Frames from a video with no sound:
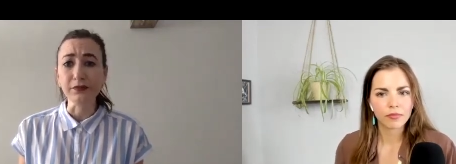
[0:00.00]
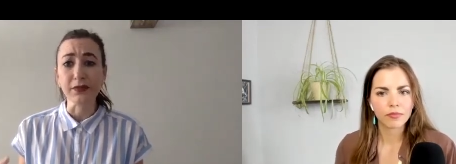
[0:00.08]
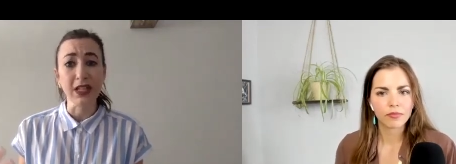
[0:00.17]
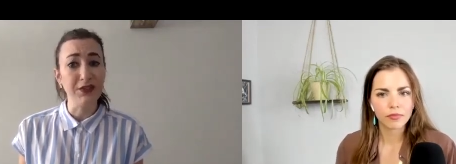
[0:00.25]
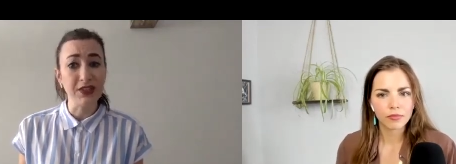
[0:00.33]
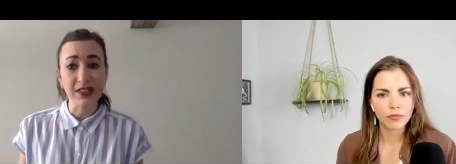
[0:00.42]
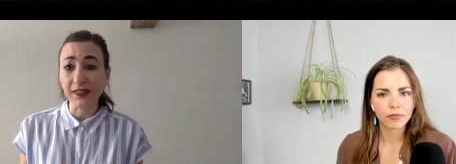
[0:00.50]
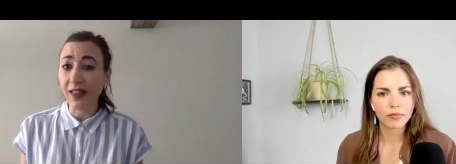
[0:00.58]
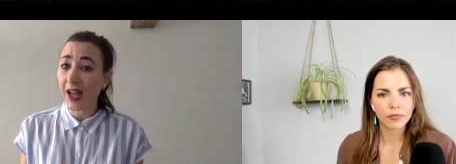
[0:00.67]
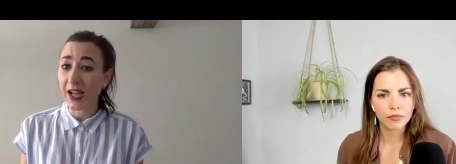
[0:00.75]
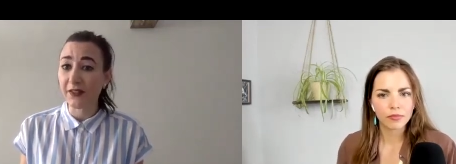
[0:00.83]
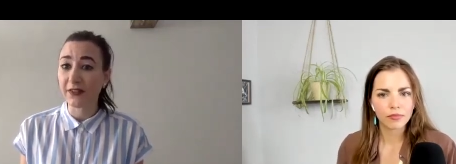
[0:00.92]
Speaker 1: If it's
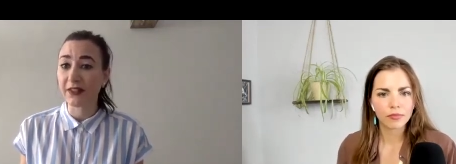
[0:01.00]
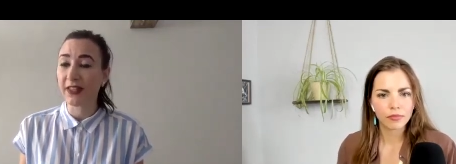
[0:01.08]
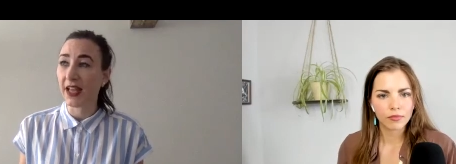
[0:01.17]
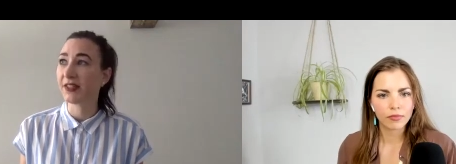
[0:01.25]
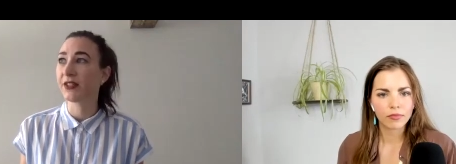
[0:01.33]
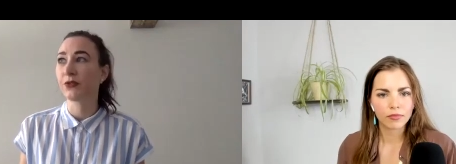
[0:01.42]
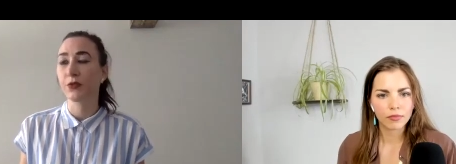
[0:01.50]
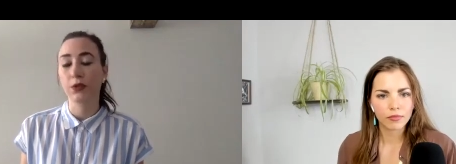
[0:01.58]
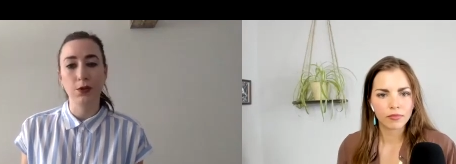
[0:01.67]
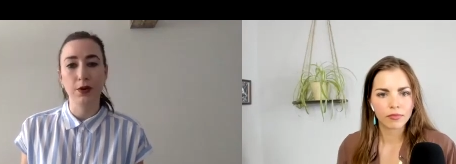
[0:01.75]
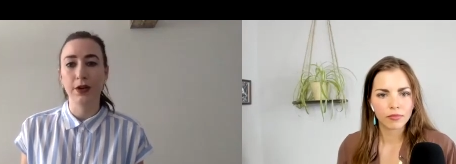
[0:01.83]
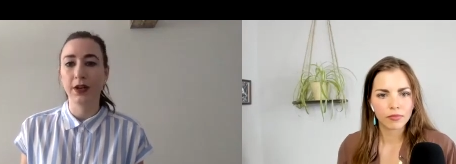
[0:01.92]
live, yes, it's
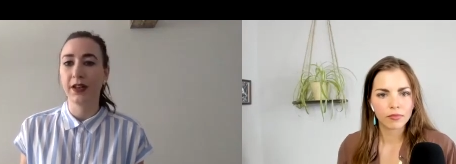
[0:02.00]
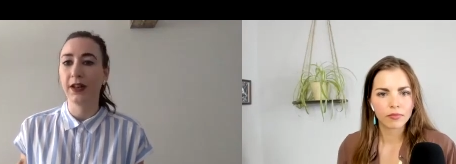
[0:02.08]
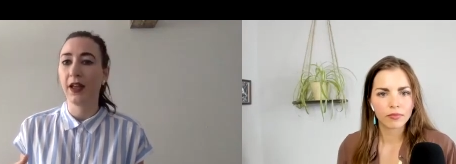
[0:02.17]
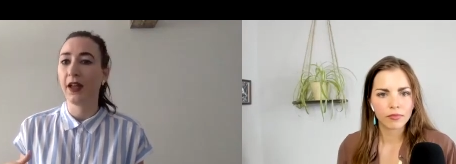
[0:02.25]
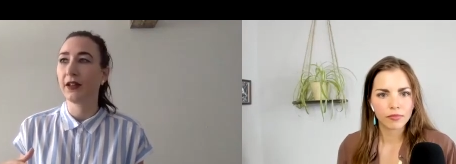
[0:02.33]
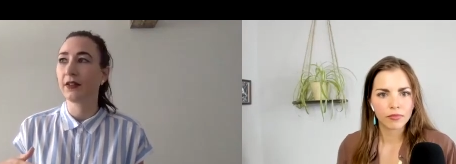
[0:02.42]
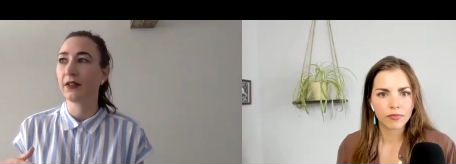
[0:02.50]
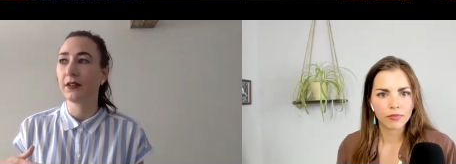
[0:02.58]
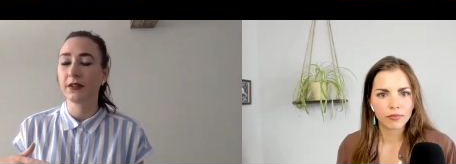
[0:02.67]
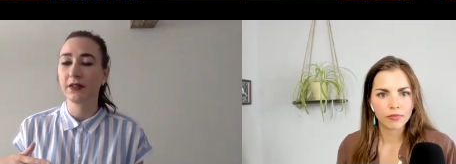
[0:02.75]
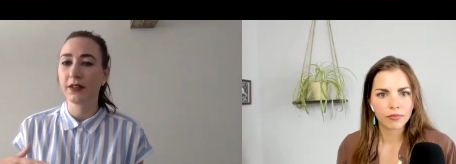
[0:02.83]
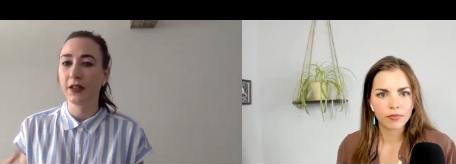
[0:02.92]
recorded and
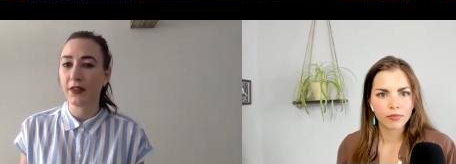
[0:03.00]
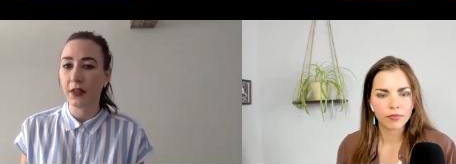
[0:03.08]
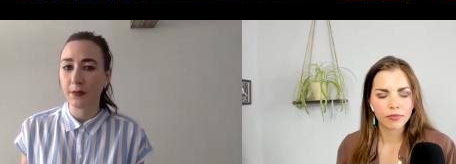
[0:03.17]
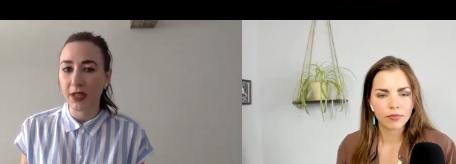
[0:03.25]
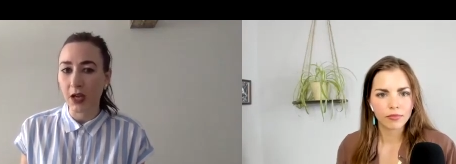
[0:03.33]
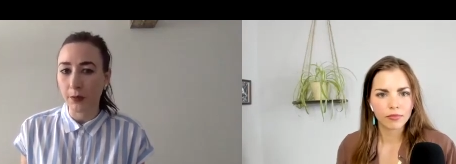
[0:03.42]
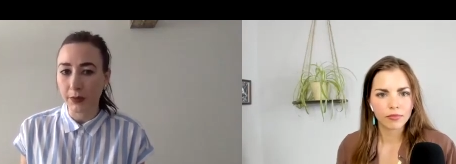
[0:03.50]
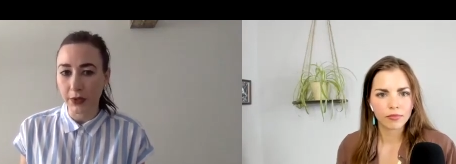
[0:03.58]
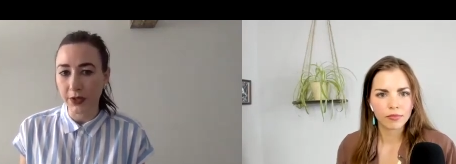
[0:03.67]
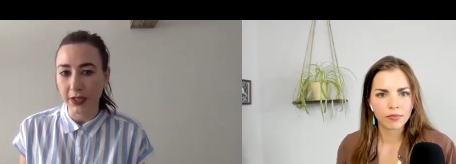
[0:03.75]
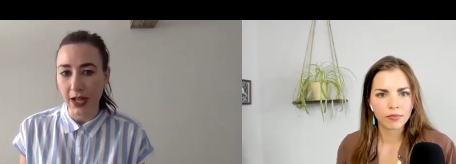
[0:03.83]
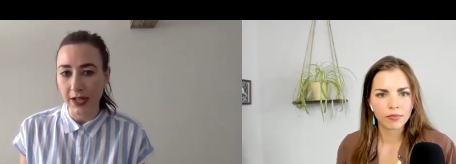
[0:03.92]
can then be
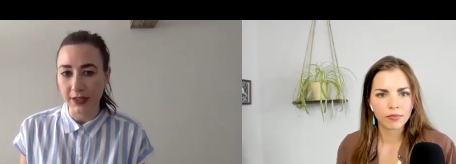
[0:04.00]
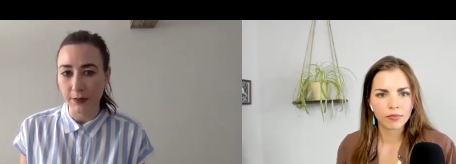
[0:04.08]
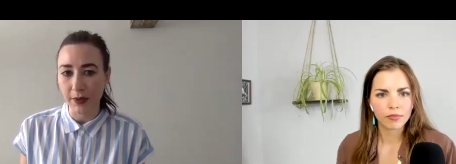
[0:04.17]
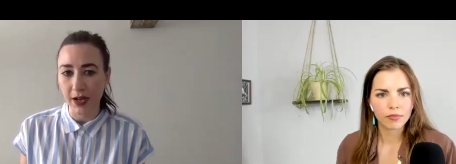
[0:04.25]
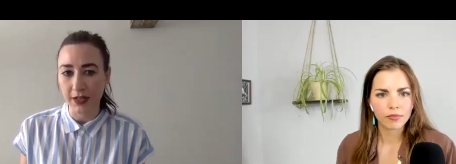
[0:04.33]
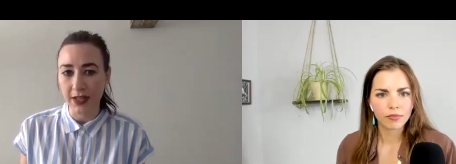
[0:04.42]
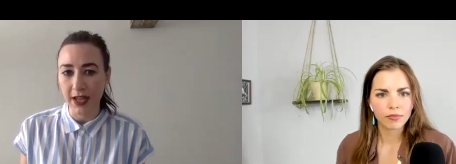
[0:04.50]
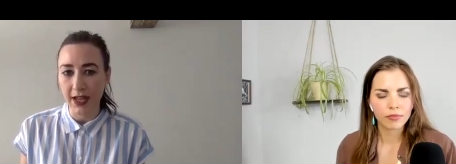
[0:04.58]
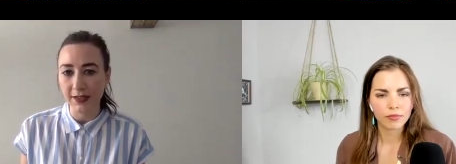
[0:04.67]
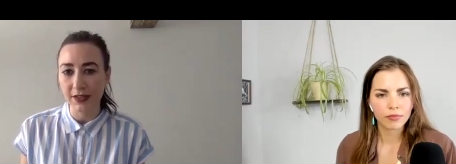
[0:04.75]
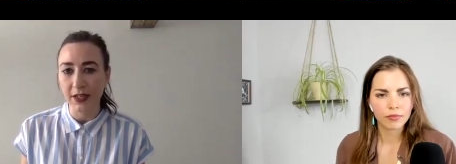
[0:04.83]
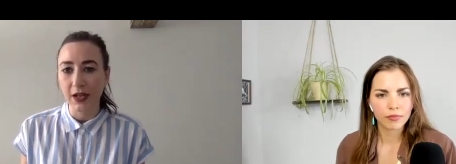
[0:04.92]
uploaded as a podcast,